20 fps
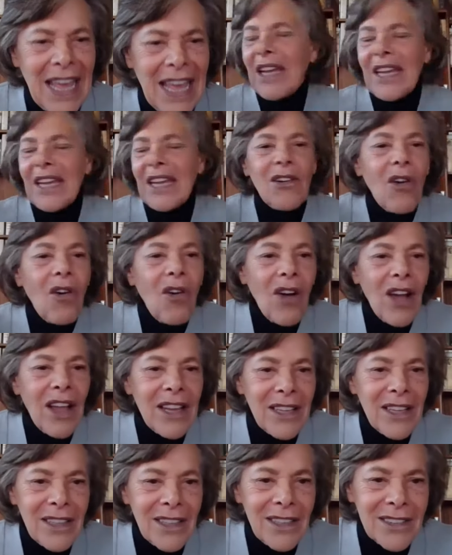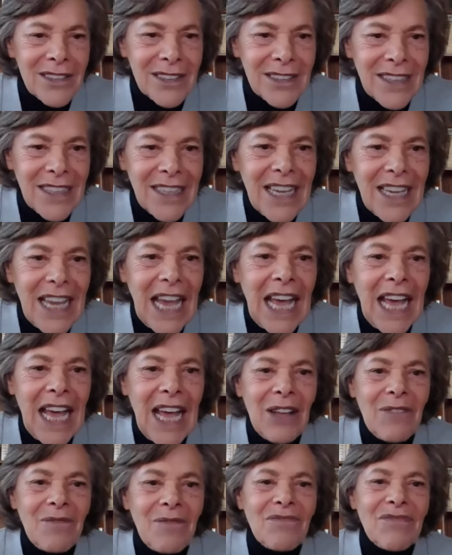know, in oils,
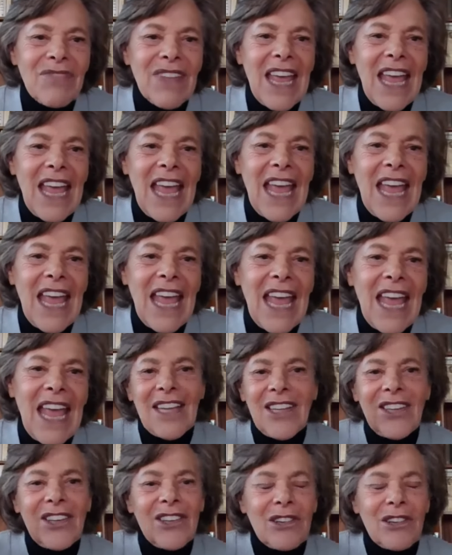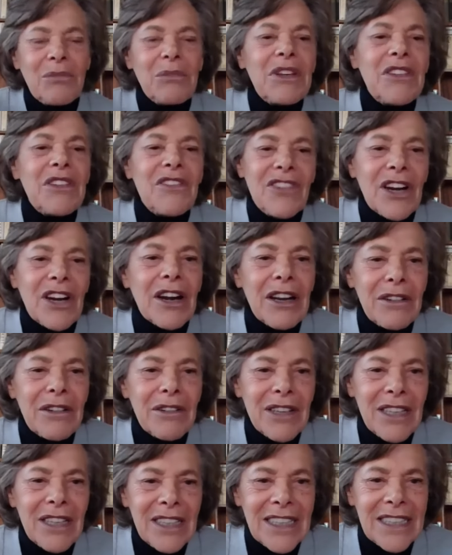you can be
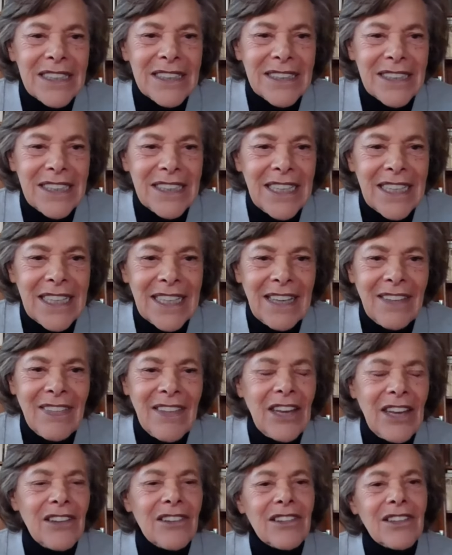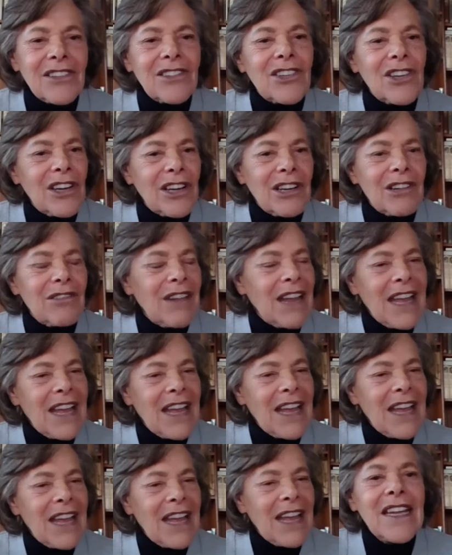very realistic, and then you can turn
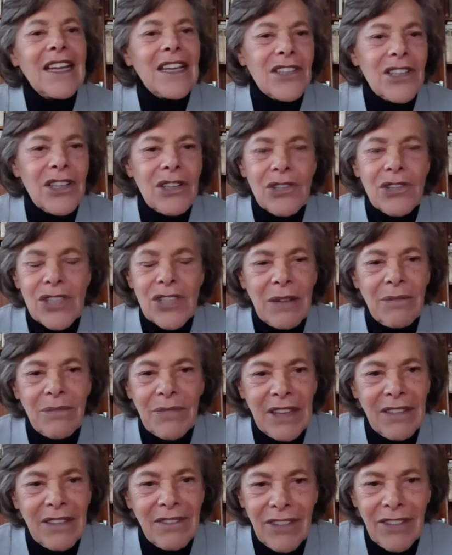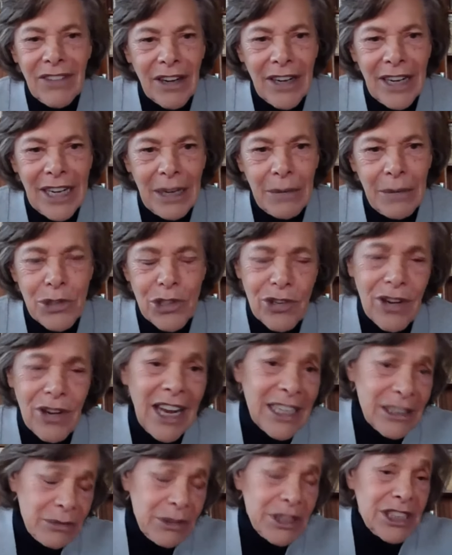around and do something very
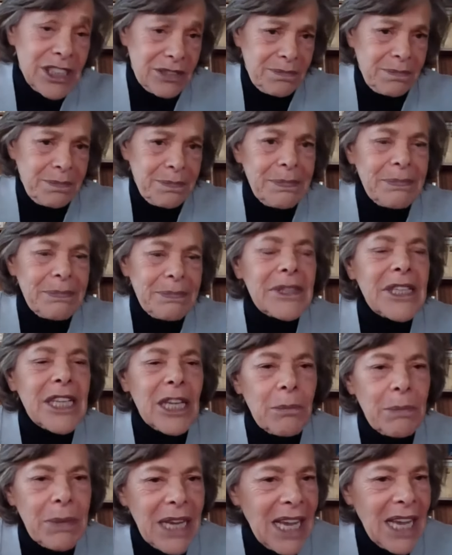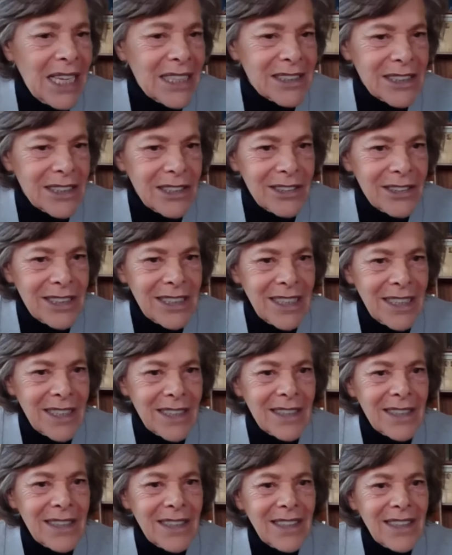abstract, which, you know, Picasso
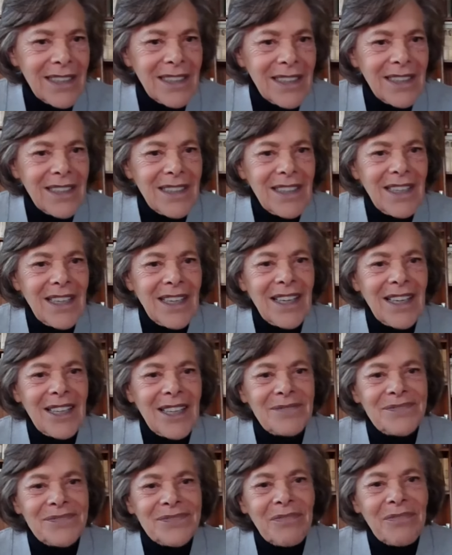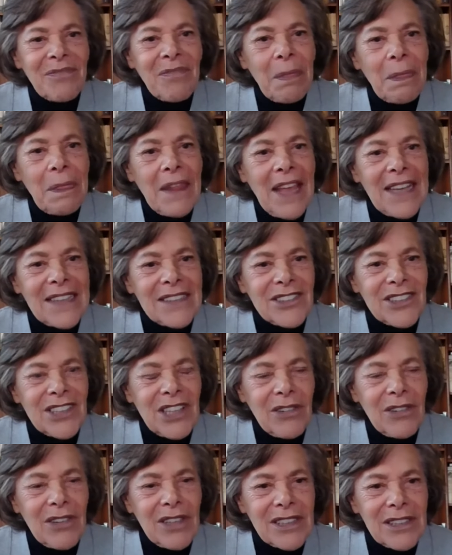did, and
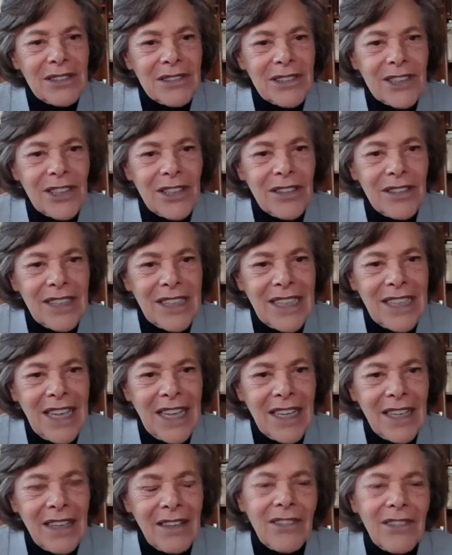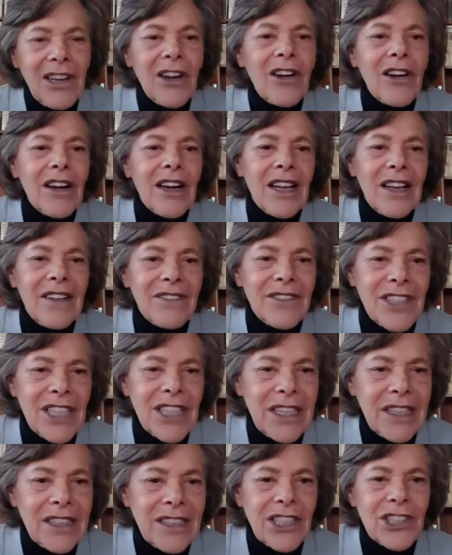so on. So it's certainly not unheard of
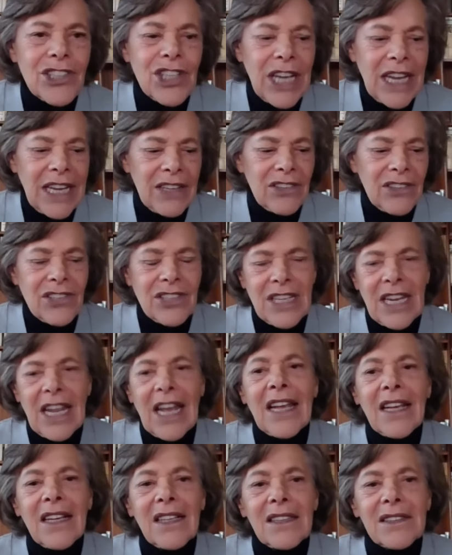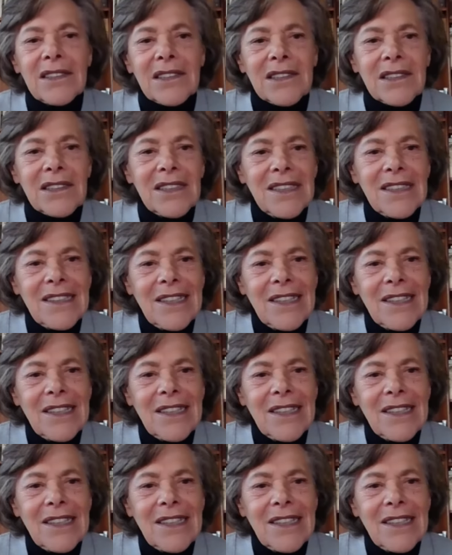to change styles.